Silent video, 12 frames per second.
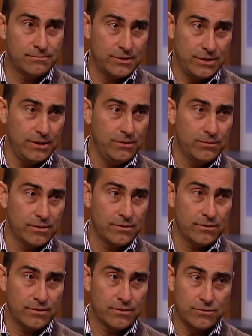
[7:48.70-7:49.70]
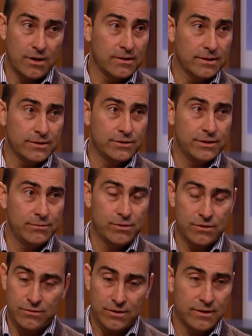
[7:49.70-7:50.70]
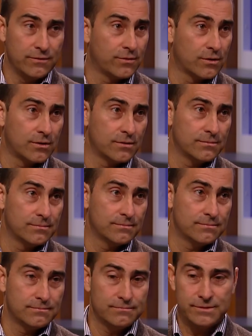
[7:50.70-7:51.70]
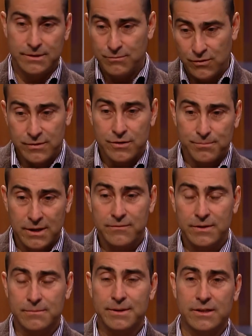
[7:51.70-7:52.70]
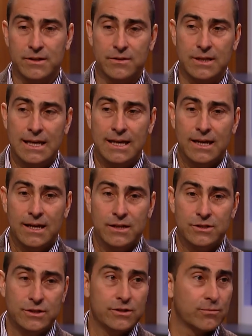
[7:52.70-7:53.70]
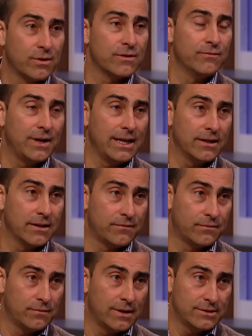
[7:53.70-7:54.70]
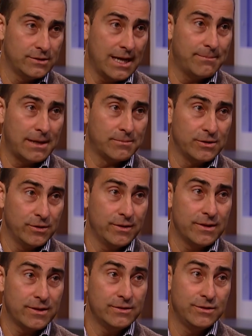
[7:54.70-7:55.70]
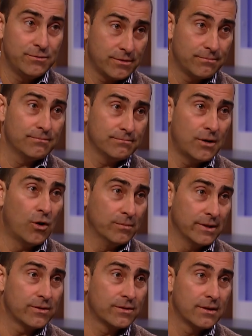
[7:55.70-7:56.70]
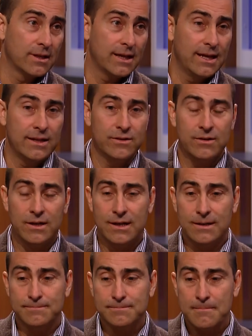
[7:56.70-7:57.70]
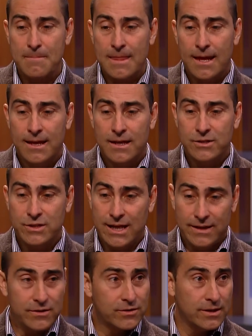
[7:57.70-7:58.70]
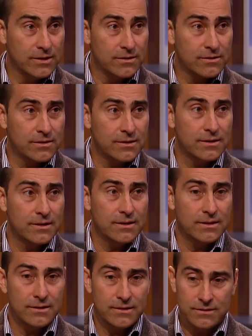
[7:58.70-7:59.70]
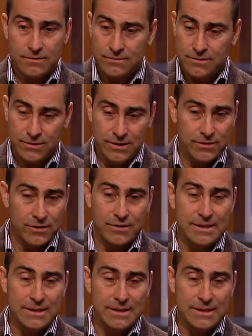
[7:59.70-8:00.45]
she was struggling. She was looking for, she moved to Springfield because she just wasn't finding enough uh, job opportunities, and she was homeless. Mm -hmm. And um, she had the skills, she just